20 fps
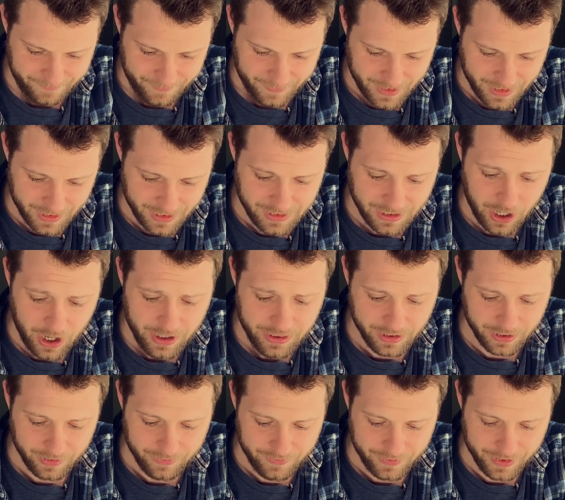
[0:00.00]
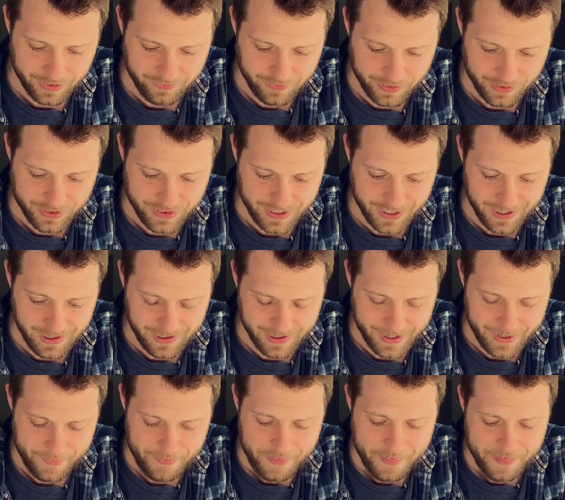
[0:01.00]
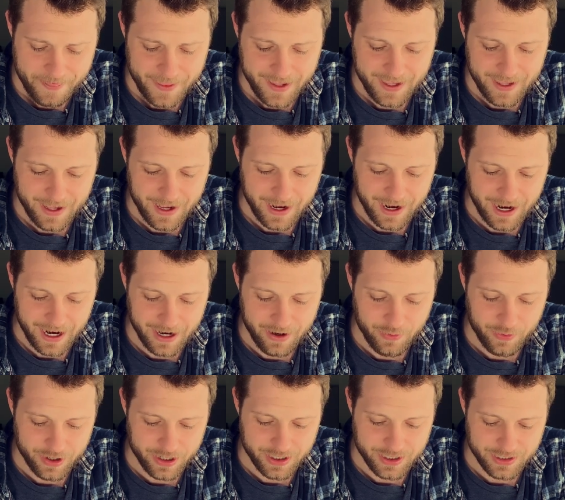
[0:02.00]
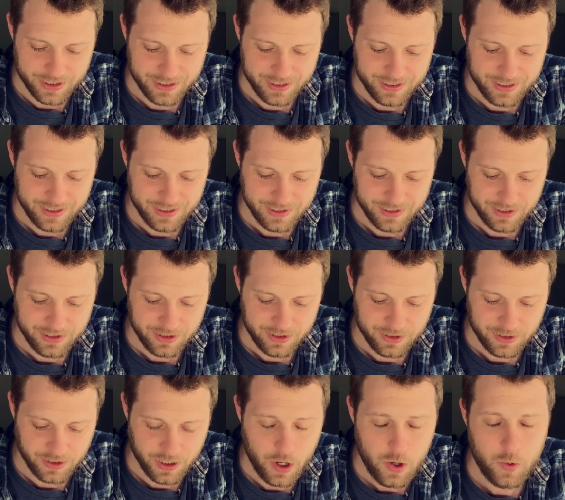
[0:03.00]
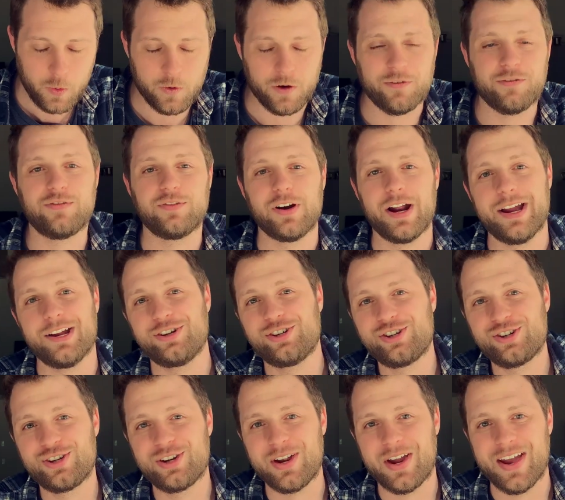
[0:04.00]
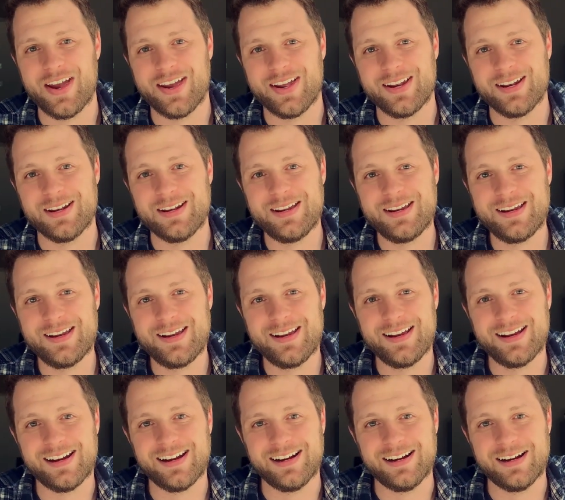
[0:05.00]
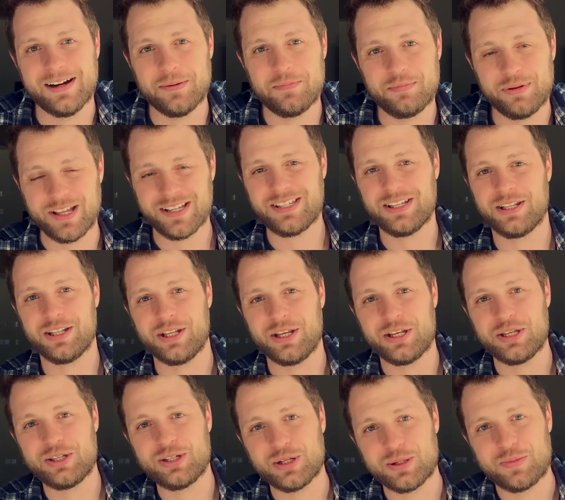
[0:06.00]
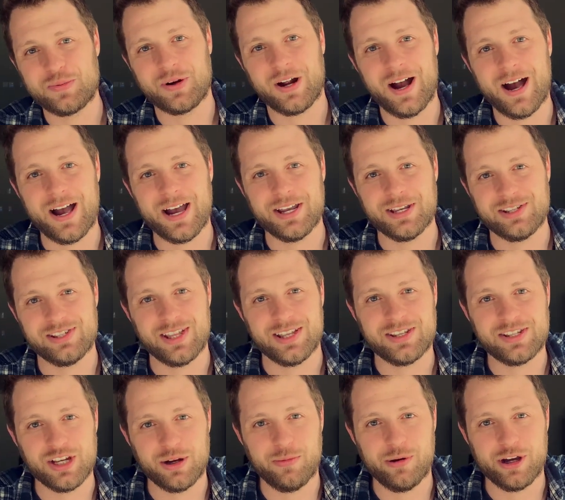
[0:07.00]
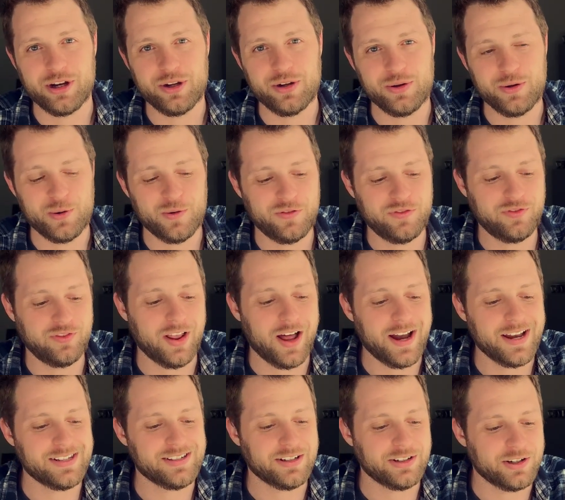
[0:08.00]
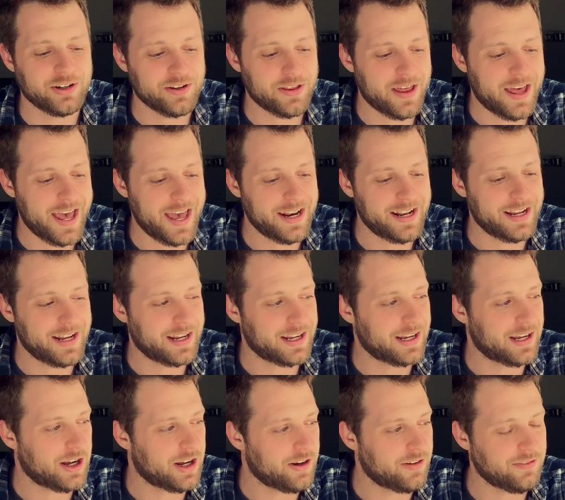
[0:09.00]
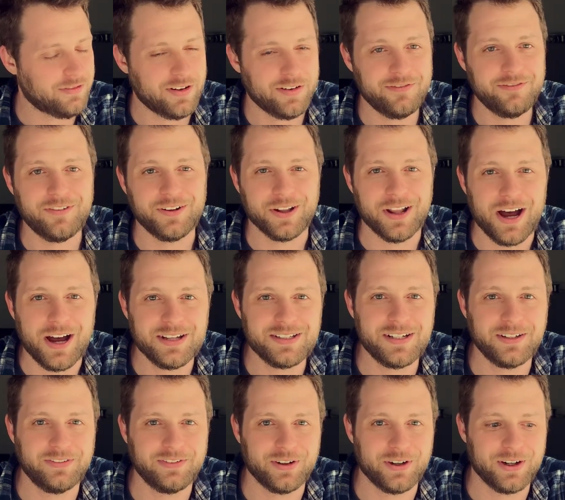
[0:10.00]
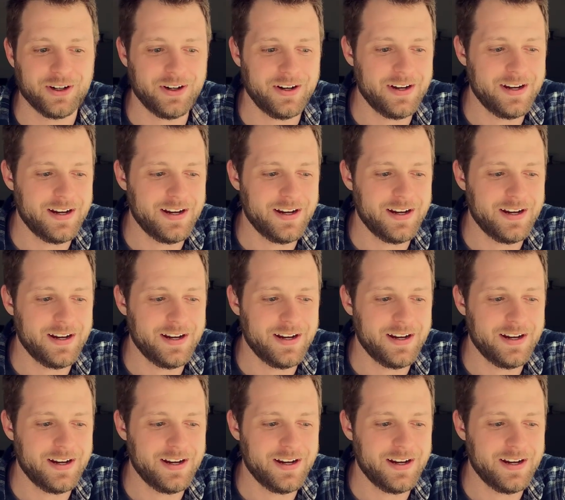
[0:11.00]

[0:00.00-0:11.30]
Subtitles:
this author for the first time, I was so refreshed and pleasantly surprised that someone who flies under the heading of philosopher